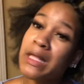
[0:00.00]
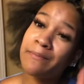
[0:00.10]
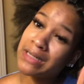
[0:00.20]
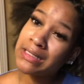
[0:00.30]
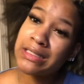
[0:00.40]

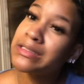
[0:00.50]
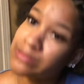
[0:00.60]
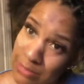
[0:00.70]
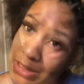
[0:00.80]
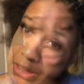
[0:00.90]
But it is
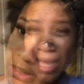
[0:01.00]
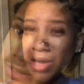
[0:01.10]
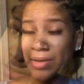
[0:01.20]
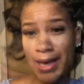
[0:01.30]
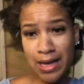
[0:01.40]
what it is.
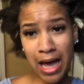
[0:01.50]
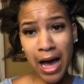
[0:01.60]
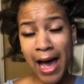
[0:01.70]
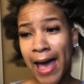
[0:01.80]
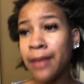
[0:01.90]
Okay, y'all,
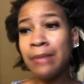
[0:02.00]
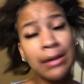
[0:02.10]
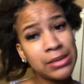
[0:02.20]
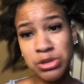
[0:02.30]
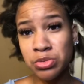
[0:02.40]
I ate my
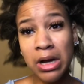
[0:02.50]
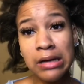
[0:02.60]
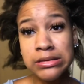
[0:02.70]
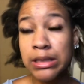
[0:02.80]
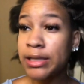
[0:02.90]
pizza
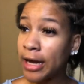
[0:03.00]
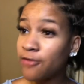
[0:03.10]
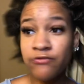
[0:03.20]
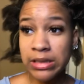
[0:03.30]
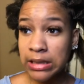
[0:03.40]
rolls and now
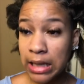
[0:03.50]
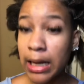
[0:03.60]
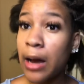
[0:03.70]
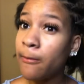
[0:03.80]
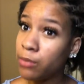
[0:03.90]
I'm feeling
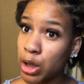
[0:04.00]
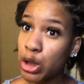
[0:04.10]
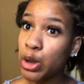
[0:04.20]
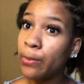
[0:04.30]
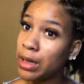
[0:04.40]
like a brand
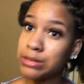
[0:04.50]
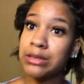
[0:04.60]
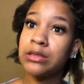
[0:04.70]
new person.